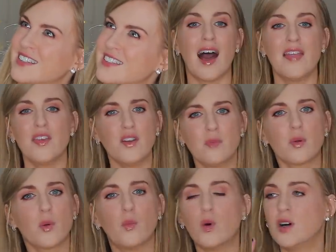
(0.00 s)
And the
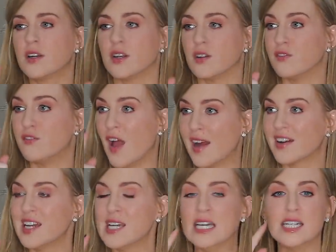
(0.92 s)
number one
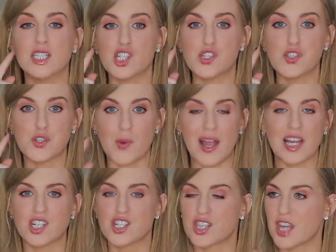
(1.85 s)
very
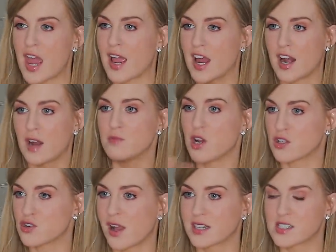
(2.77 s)
strange thing, and I'm not
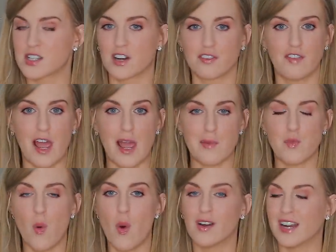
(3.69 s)
trying to start a flame
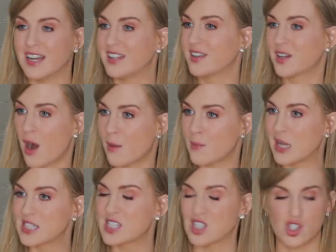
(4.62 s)
war in the
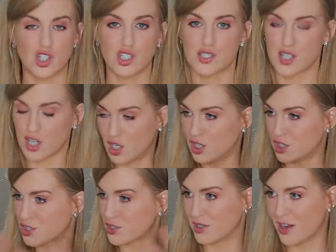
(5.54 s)
comments, it's just a
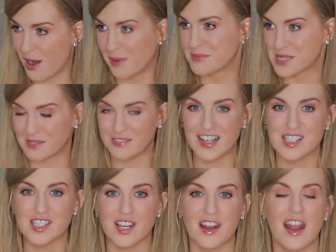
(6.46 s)
cultural
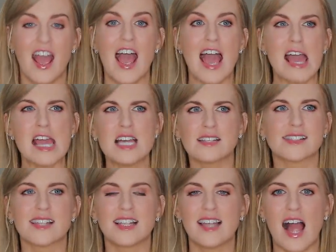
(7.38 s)
observation, is
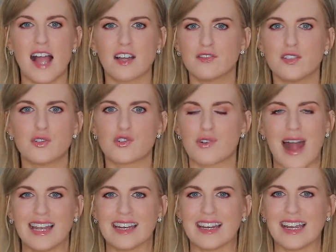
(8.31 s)
the lack of
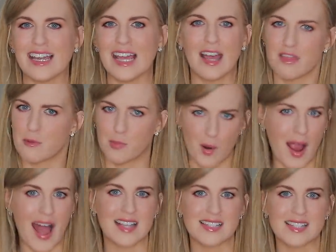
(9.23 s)
neutrality in the
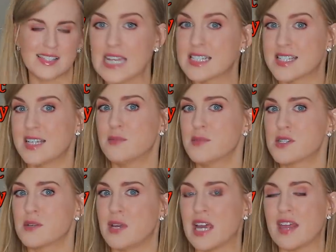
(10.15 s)
press. It seems
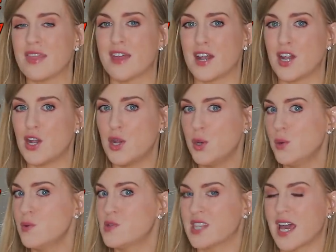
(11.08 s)
to me that
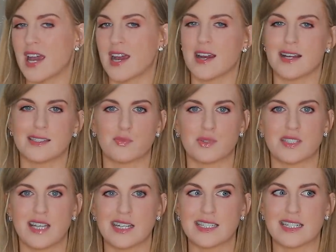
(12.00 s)
news there is
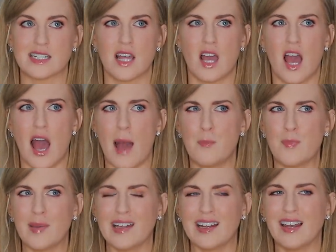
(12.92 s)
presented a
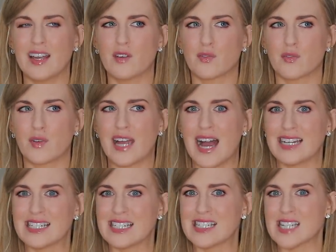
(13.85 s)
bit like
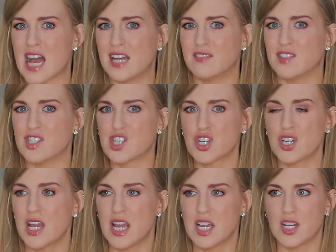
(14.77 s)
reality
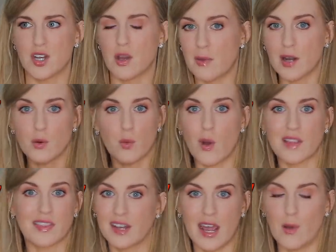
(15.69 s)
television, no matter what
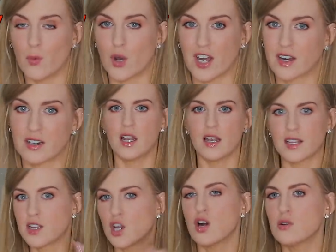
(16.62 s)
the network.
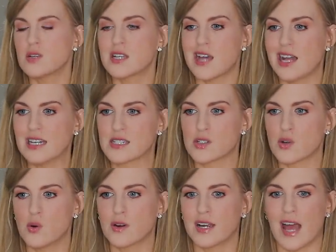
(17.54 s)
Like, they'll go to tell a
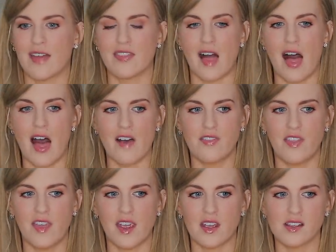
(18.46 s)
story and they'll have
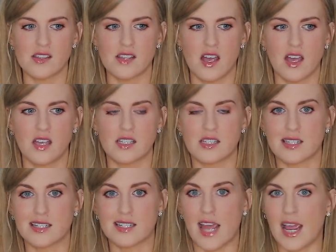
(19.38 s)
things
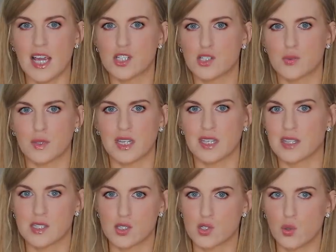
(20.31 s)
staged within
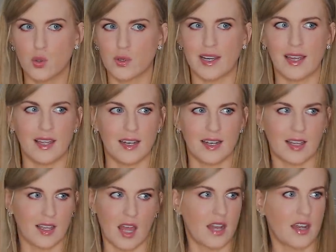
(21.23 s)
the story,
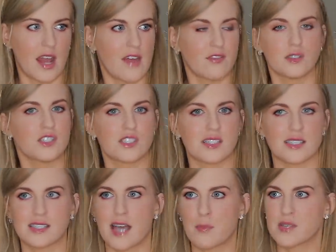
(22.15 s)
like, and everyone just
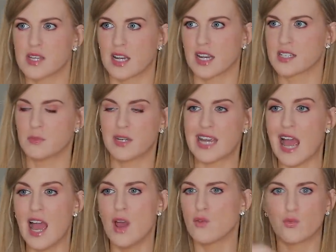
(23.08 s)
accepts it, like somebody
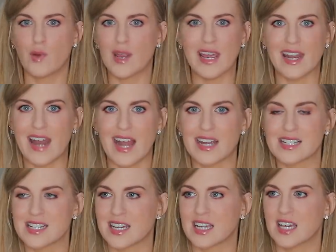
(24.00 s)

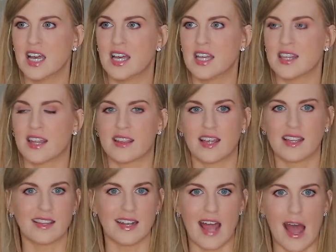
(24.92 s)
reenacting the
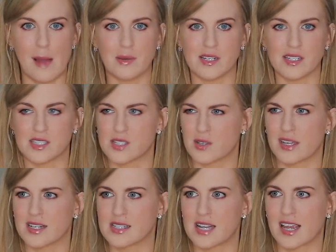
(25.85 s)
thing that happened so
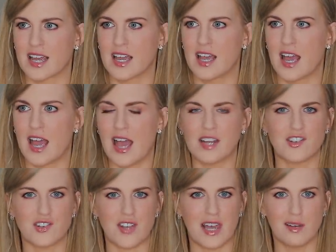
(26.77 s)
that it's like
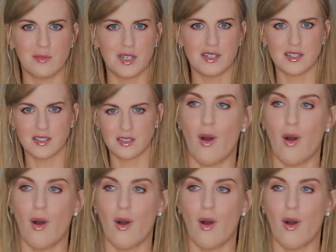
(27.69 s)
entertainment.